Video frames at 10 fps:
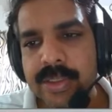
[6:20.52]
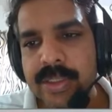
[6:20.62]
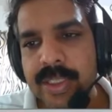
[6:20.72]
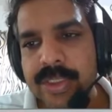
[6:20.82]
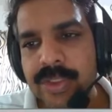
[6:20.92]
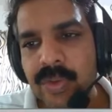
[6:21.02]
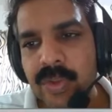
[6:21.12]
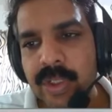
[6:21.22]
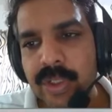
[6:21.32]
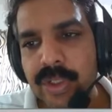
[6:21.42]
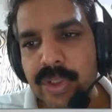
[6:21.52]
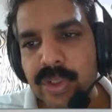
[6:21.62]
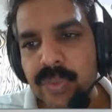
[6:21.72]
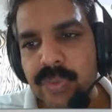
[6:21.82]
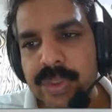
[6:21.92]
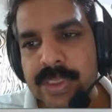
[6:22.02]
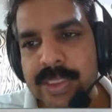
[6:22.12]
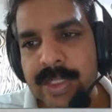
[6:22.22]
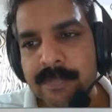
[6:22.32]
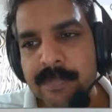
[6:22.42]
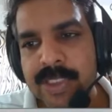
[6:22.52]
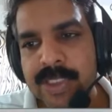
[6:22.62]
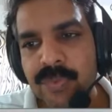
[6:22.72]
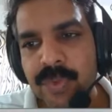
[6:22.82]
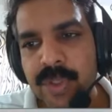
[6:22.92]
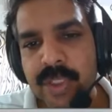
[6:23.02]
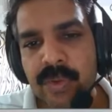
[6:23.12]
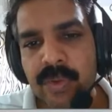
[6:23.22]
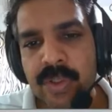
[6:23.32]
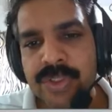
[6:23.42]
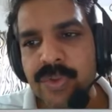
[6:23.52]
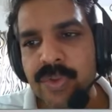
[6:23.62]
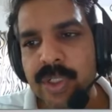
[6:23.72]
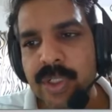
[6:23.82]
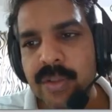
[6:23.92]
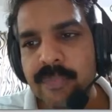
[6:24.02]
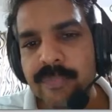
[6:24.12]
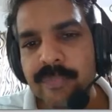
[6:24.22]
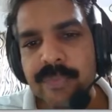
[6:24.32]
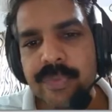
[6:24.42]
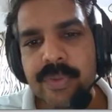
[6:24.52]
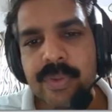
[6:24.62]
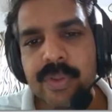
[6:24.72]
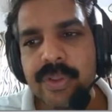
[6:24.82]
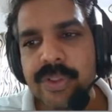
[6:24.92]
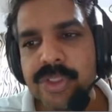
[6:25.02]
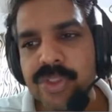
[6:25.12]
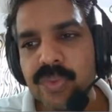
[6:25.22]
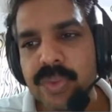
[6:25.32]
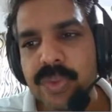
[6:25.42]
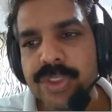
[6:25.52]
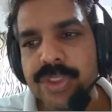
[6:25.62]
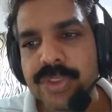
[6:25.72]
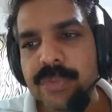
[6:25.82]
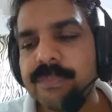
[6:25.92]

j square into j plus 1 the whole square joules.